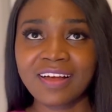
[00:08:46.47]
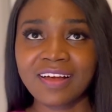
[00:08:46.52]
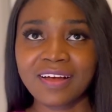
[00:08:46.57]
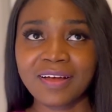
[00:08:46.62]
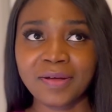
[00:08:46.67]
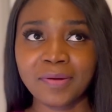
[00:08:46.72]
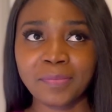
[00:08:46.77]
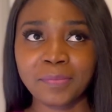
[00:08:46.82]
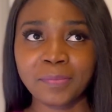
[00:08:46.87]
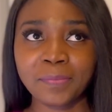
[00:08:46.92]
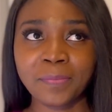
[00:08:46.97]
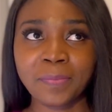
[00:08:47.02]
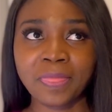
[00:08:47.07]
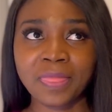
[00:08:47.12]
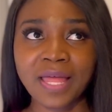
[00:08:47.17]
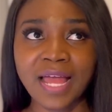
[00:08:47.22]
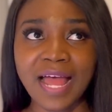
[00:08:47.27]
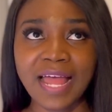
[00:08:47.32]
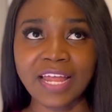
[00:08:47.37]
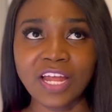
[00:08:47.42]

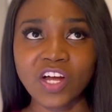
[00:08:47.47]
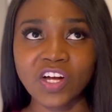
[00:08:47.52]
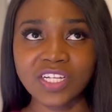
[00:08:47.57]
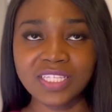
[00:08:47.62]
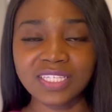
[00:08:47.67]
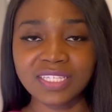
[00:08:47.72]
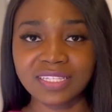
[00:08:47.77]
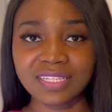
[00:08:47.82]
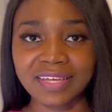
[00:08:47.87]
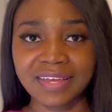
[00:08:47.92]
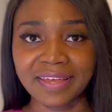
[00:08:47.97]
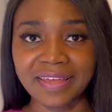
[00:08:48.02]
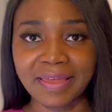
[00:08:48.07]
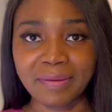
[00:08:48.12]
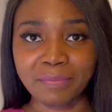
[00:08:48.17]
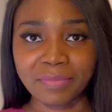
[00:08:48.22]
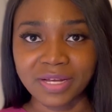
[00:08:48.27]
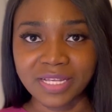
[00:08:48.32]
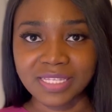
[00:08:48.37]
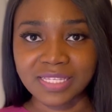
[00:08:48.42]
I got to the
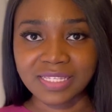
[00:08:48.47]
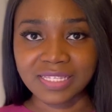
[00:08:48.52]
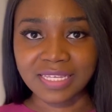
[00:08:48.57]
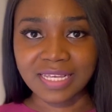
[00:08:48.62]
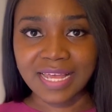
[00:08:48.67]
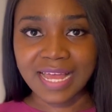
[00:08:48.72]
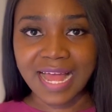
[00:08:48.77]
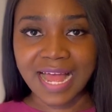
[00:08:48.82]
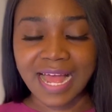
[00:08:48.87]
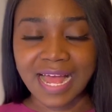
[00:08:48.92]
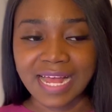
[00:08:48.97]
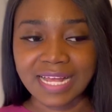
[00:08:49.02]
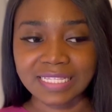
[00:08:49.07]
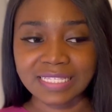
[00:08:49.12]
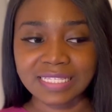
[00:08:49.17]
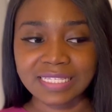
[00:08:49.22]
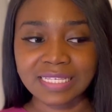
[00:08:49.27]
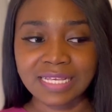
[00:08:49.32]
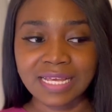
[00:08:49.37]
embassy at